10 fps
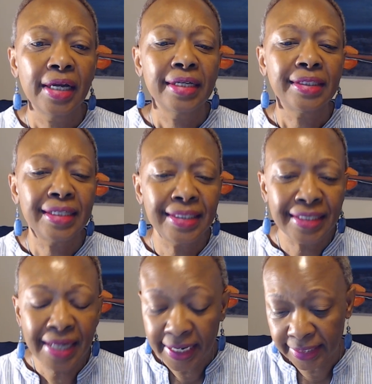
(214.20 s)

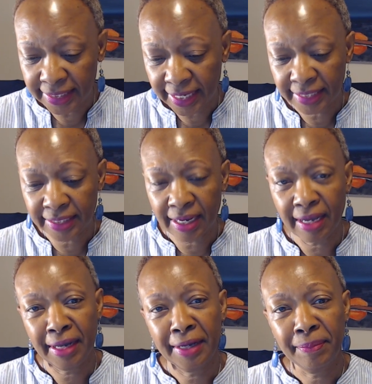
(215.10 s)
Today, take
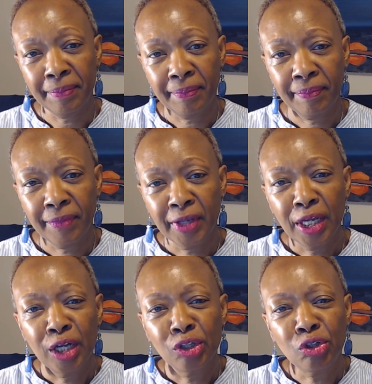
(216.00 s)
time
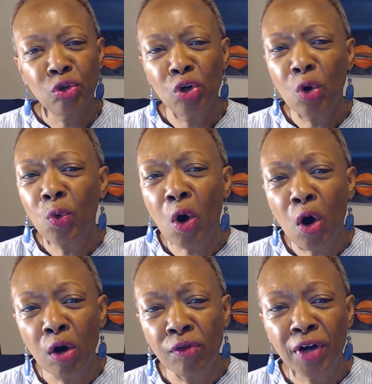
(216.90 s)
to go
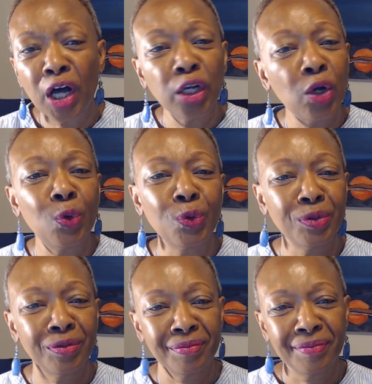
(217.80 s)
off
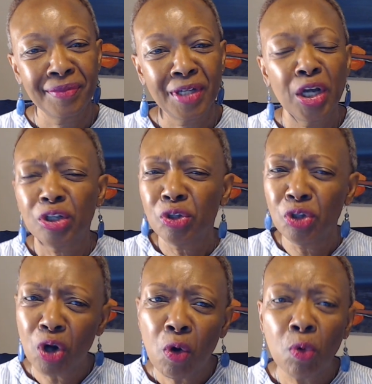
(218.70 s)
alone, to
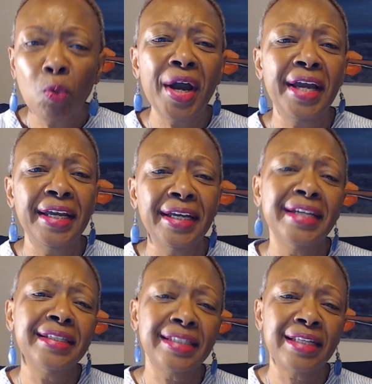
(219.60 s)
go away
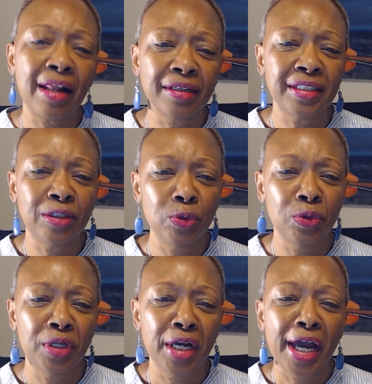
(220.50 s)
in
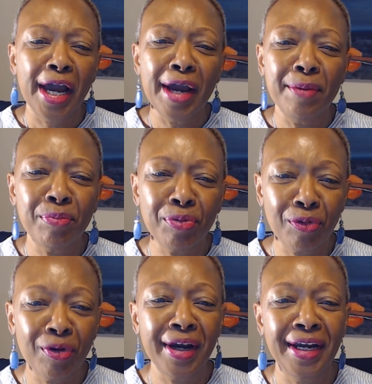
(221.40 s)
solitude and
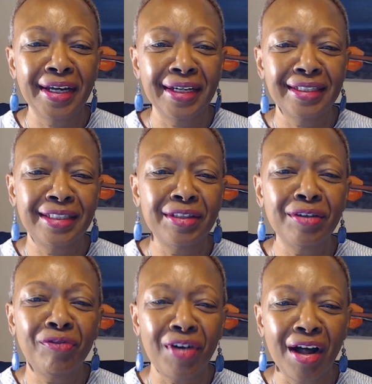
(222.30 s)
pray to the
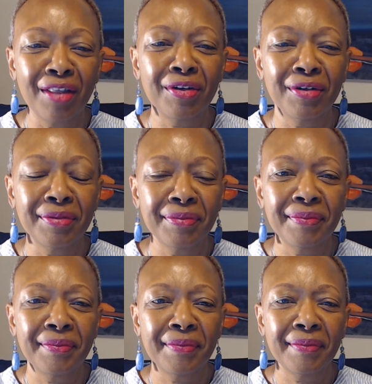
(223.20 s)
Father.
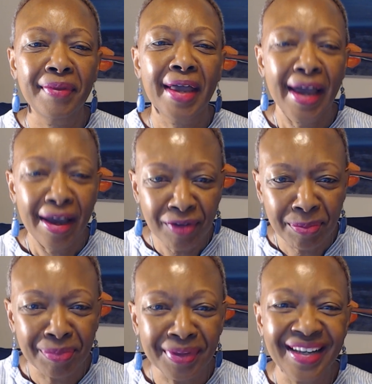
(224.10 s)
Have a
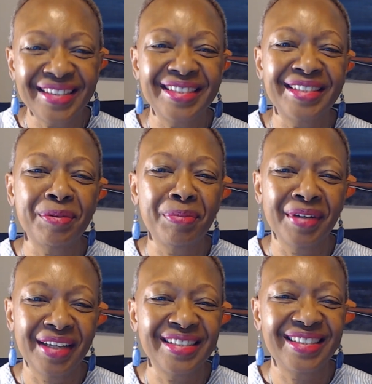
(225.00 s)
blessed,
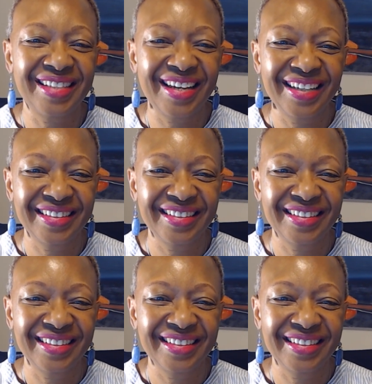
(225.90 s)
blessed day.